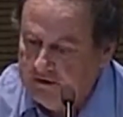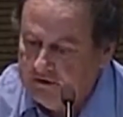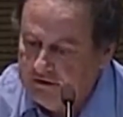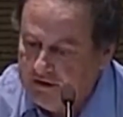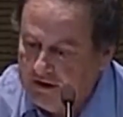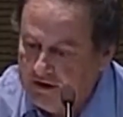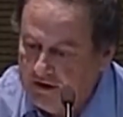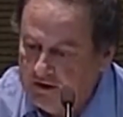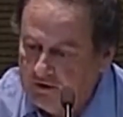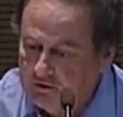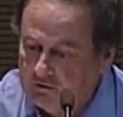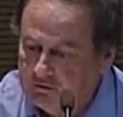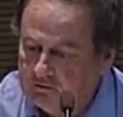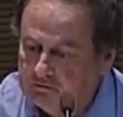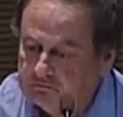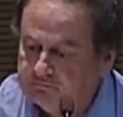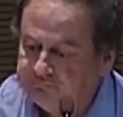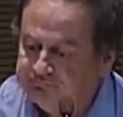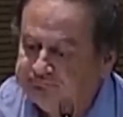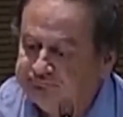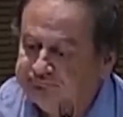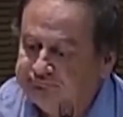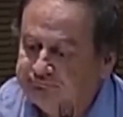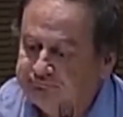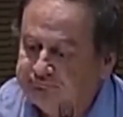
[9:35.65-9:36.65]
Now,
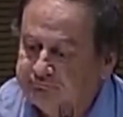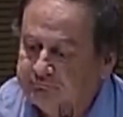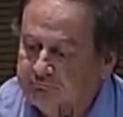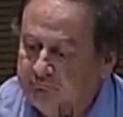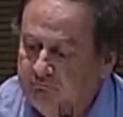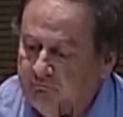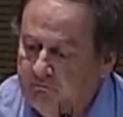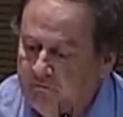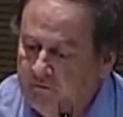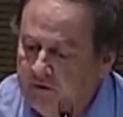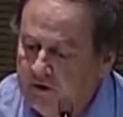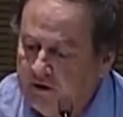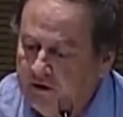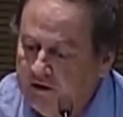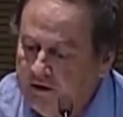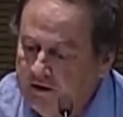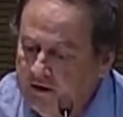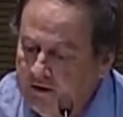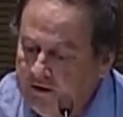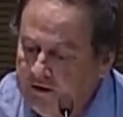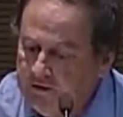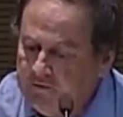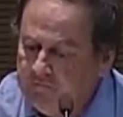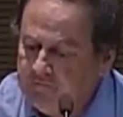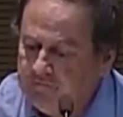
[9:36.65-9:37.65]

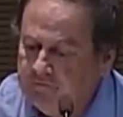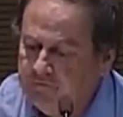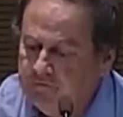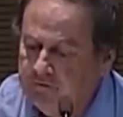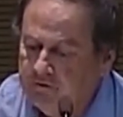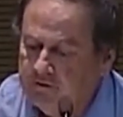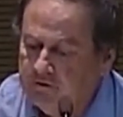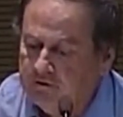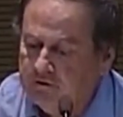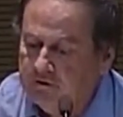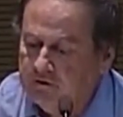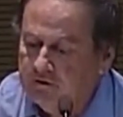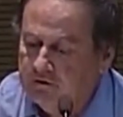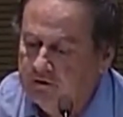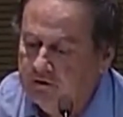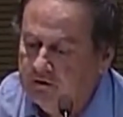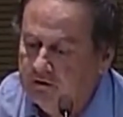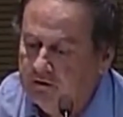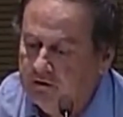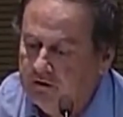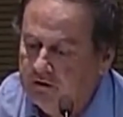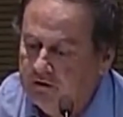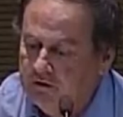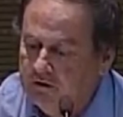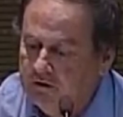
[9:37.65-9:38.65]
if
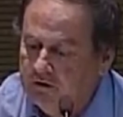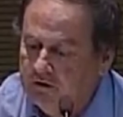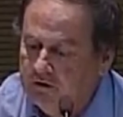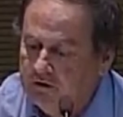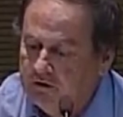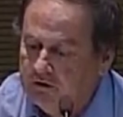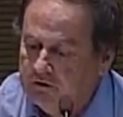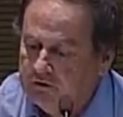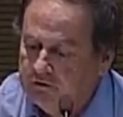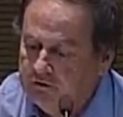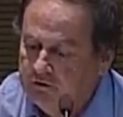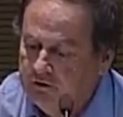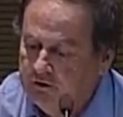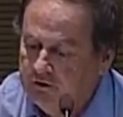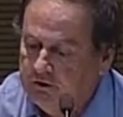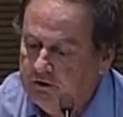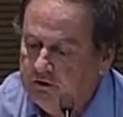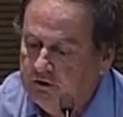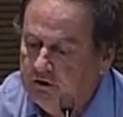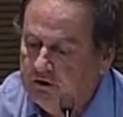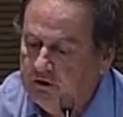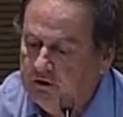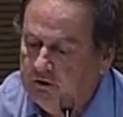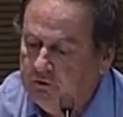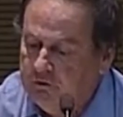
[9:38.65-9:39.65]

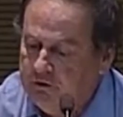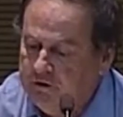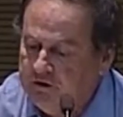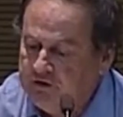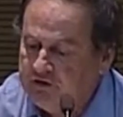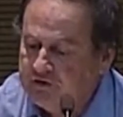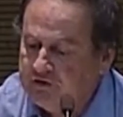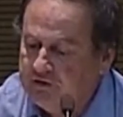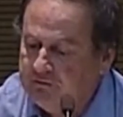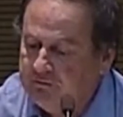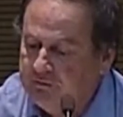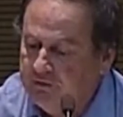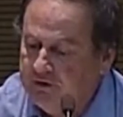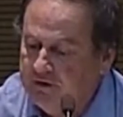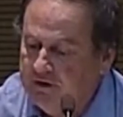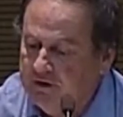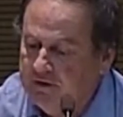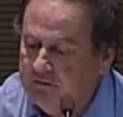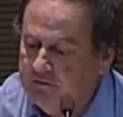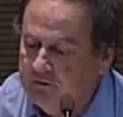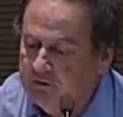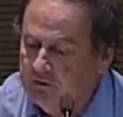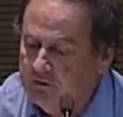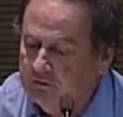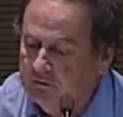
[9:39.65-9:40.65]
the risk
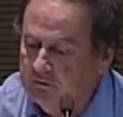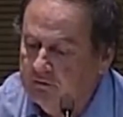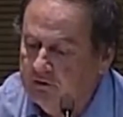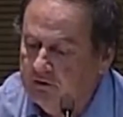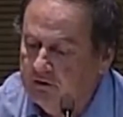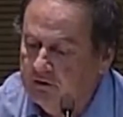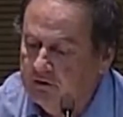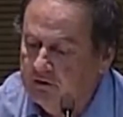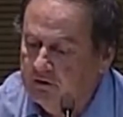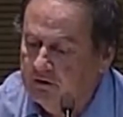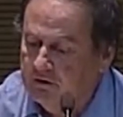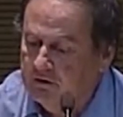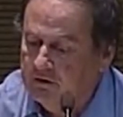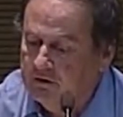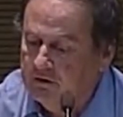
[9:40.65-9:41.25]
premium,